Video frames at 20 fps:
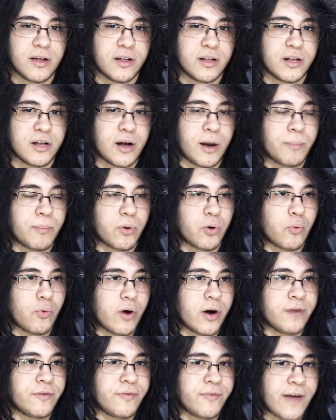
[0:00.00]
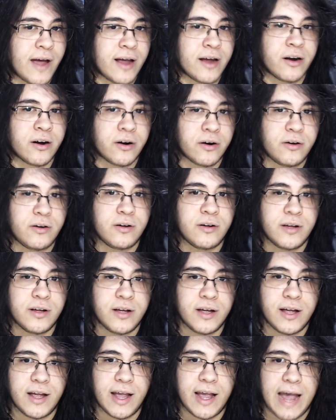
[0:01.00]
number one fangirl
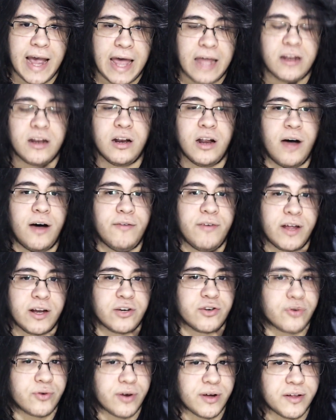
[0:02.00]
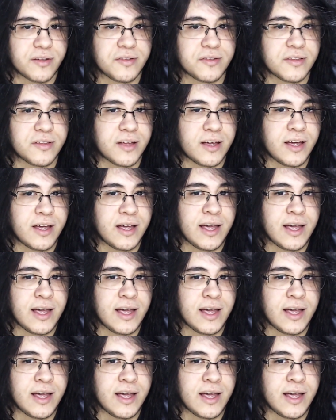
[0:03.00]
and love interest.